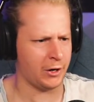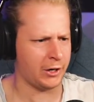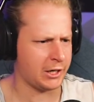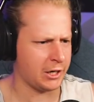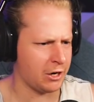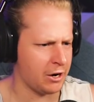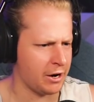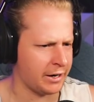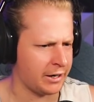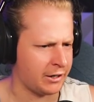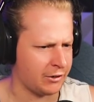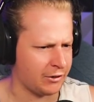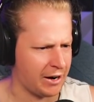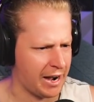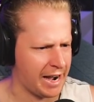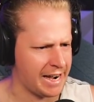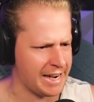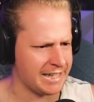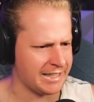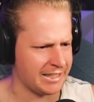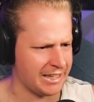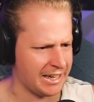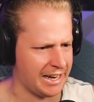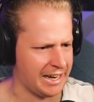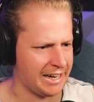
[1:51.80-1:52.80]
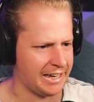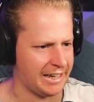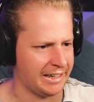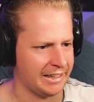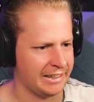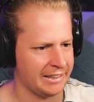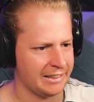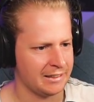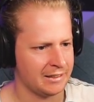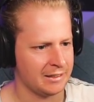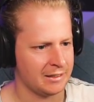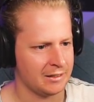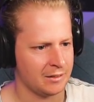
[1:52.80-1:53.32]
going mate, crazy. You're
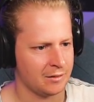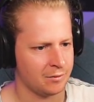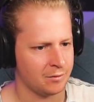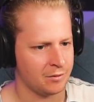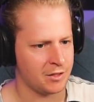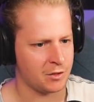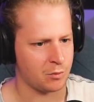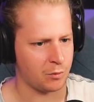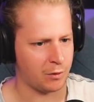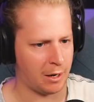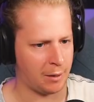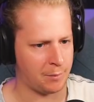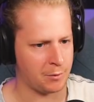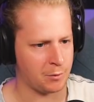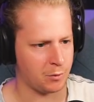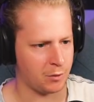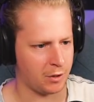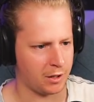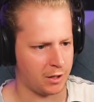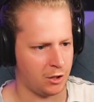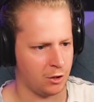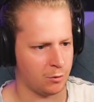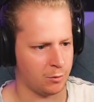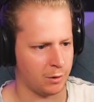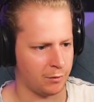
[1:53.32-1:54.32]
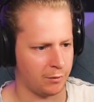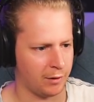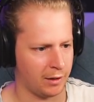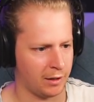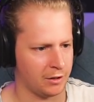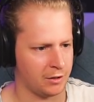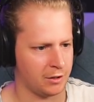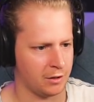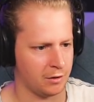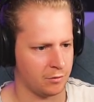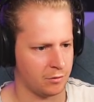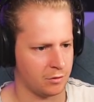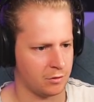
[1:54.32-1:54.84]
seeing shit. This is what happens when I kill my
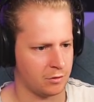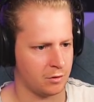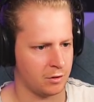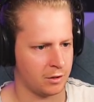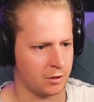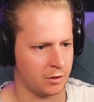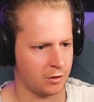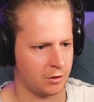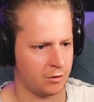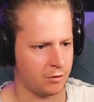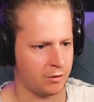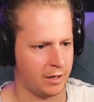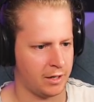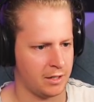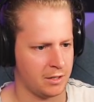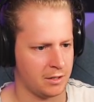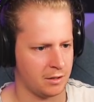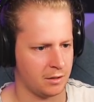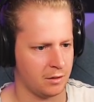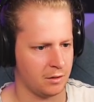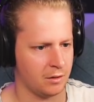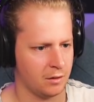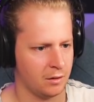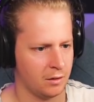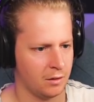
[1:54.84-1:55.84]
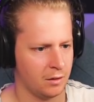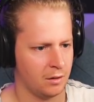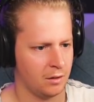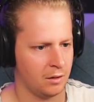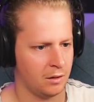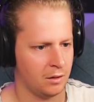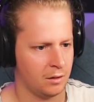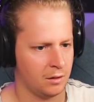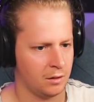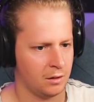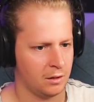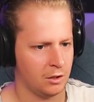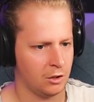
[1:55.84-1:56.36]
relatives. I go mate, crazy.
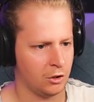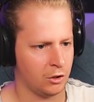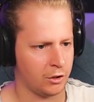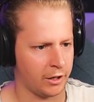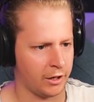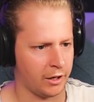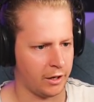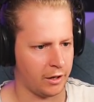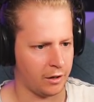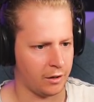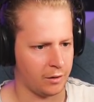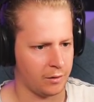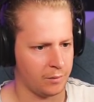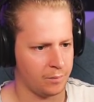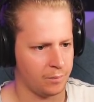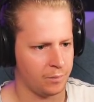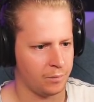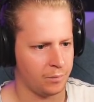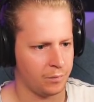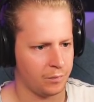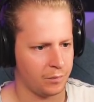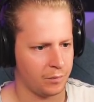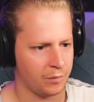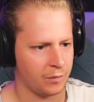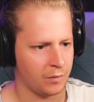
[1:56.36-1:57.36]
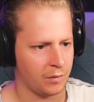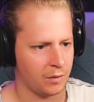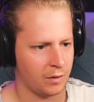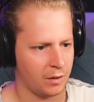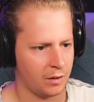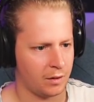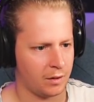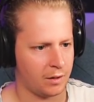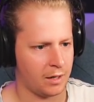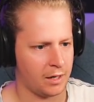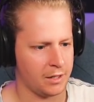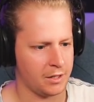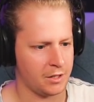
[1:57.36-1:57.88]
You're seeing shit. Look at it. Get into you.
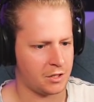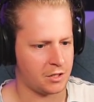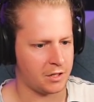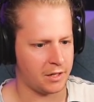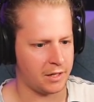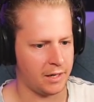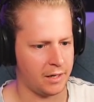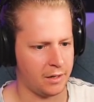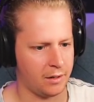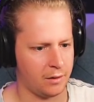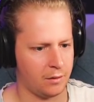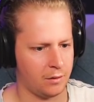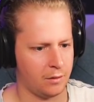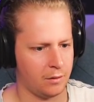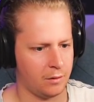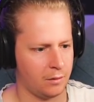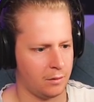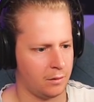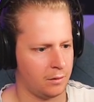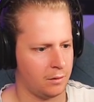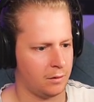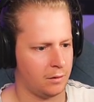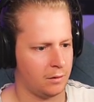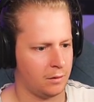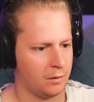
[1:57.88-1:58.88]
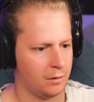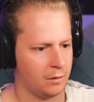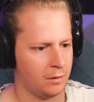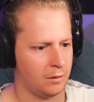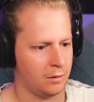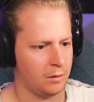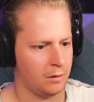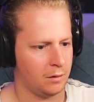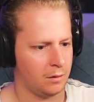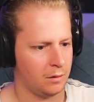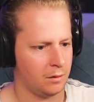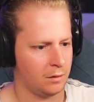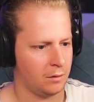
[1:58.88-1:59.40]
It's Can't you see it,
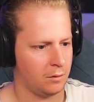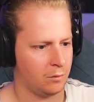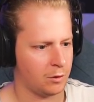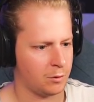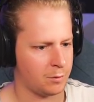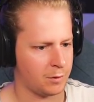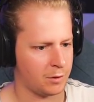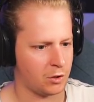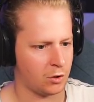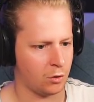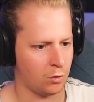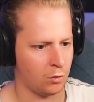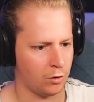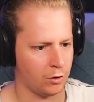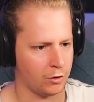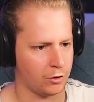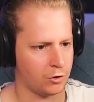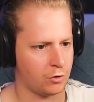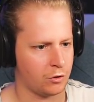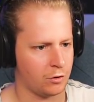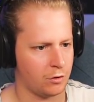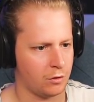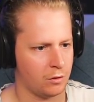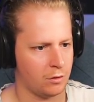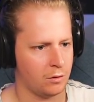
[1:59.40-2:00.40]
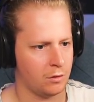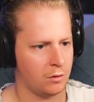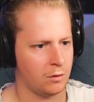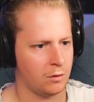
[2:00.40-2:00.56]
mate? Where's my torch? Do you want a blue